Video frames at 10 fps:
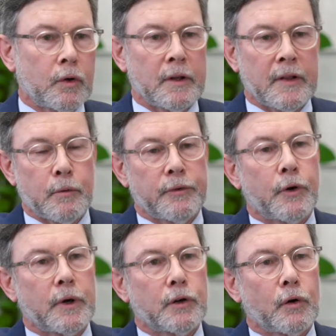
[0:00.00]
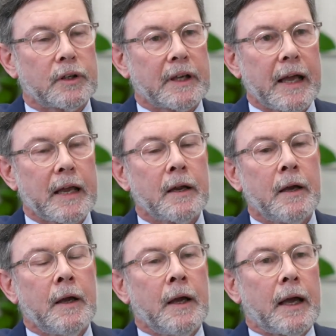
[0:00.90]
their referring doctor can,
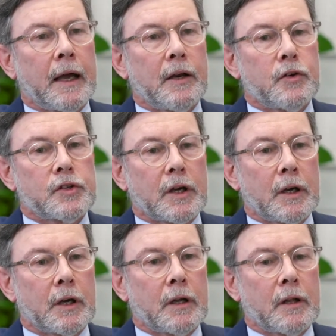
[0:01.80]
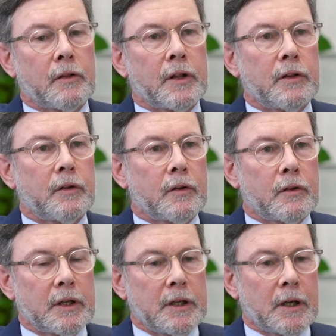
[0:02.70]
and then
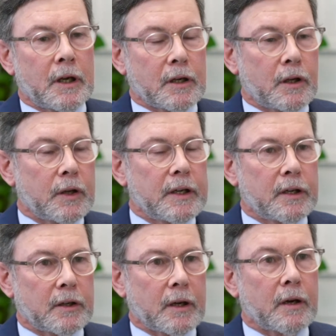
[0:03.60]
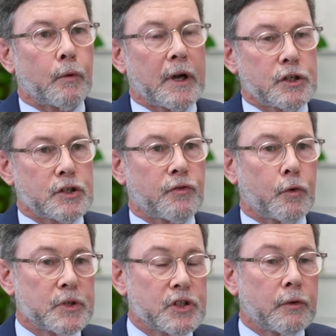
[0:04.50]
the clinic arranges for
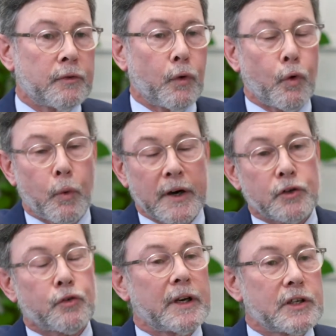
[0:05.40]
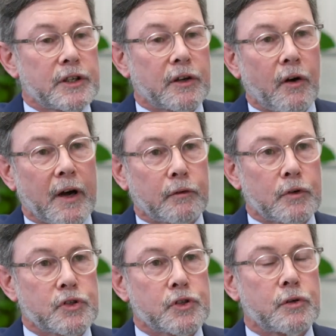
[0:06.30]
myself or one of the treating
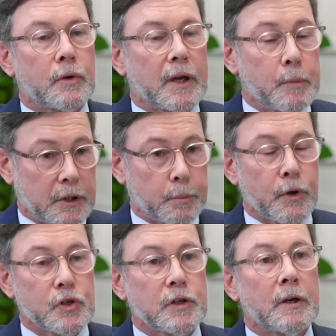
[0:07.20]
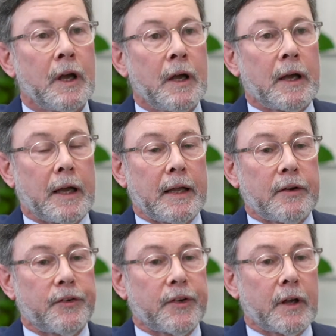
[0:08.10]
psychiatrists to admit the person
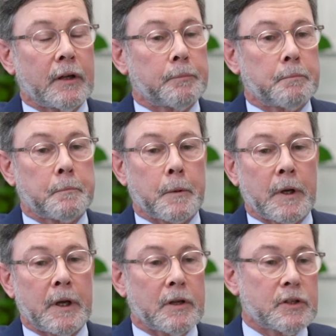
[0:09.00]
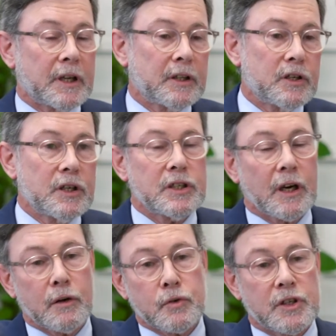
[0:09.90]
and take their
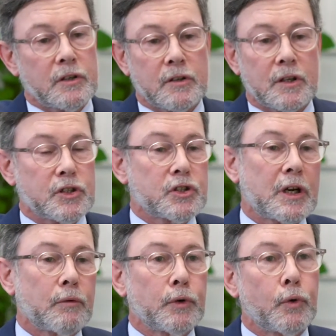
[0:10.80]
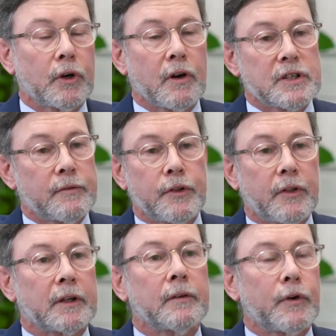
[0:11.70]
details and just generally organise
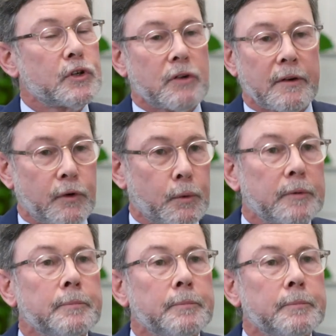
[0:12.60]
everything. Very straightforward.